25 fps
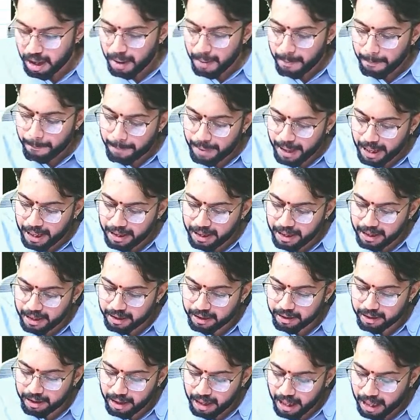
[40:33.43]
Payer,
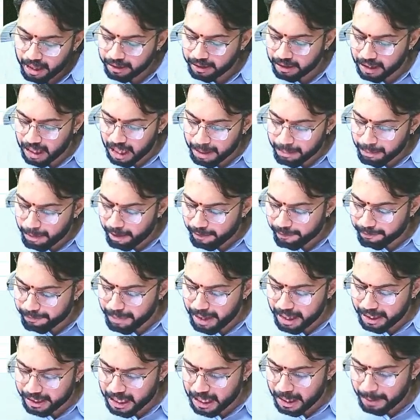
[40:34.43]
at the time of
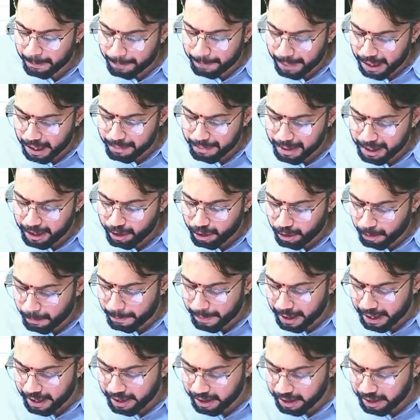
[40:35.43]
making payment to
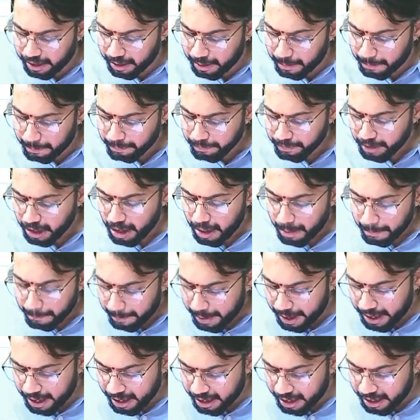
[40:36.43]
payee,
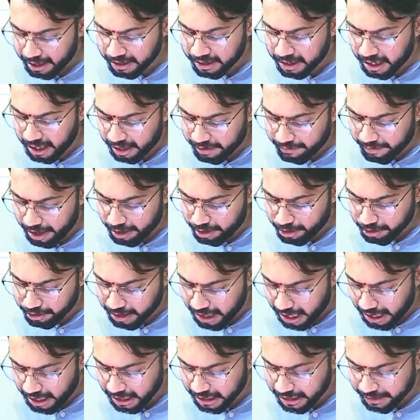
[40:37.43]
payer is required to
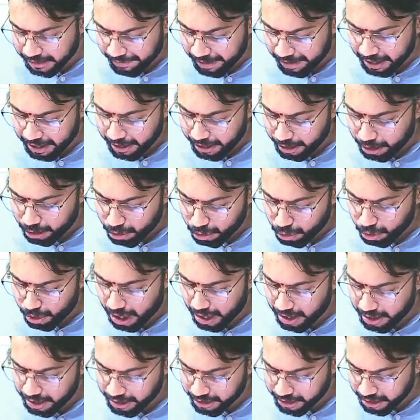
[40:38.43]
satisfy two
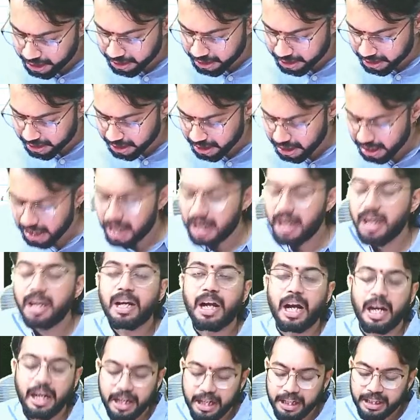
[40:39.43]
conditions.
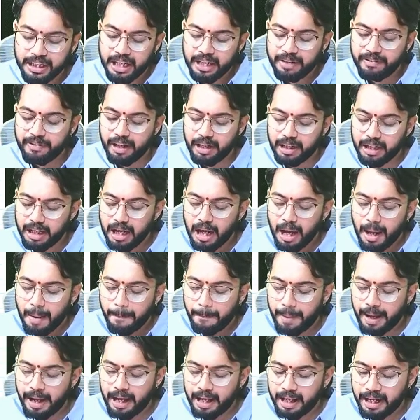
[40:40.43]
Condition 1,
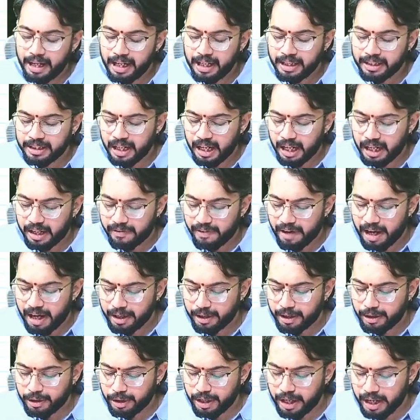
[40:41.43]
payer is required
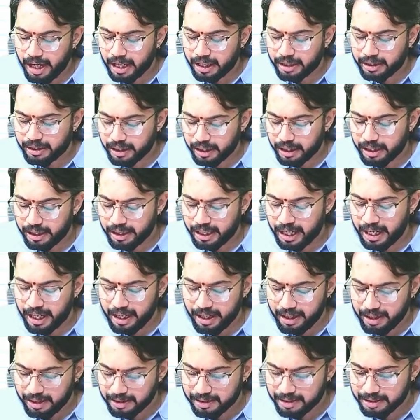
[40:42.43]
to deduct
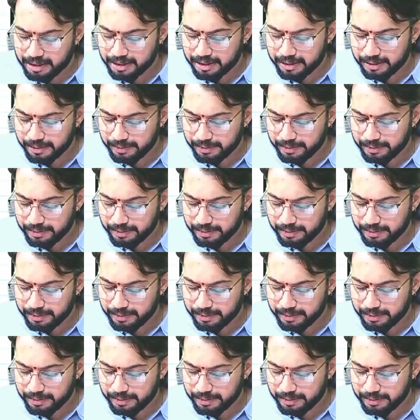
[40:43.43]
TDS,